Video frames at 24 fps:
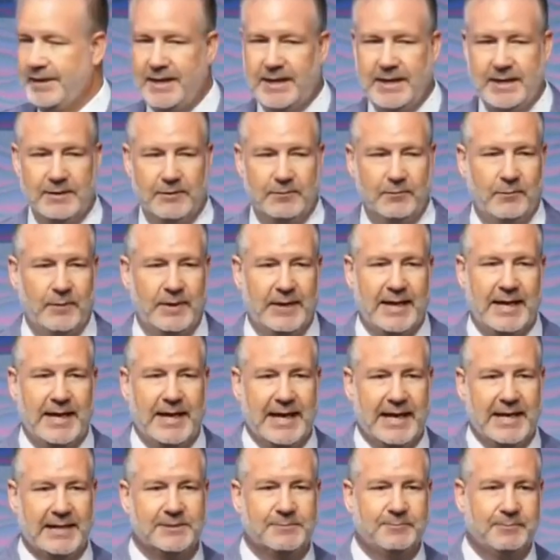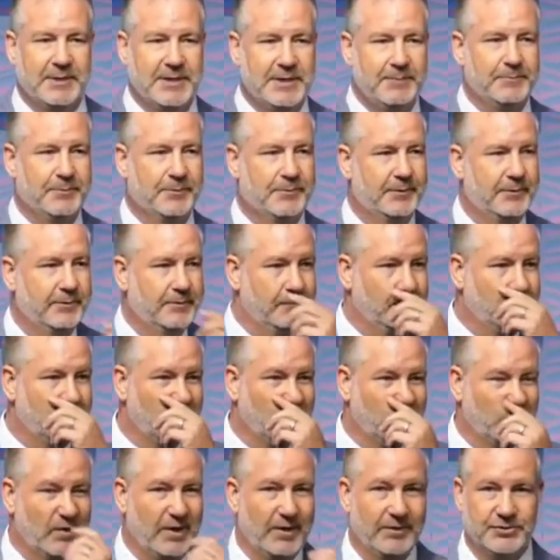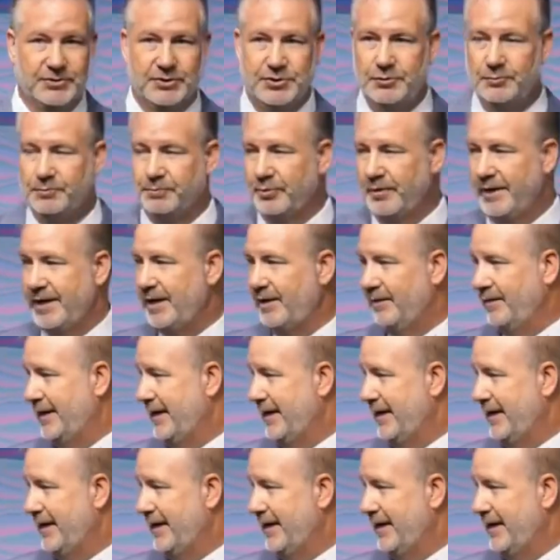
they, when they ask people, well, do you pray out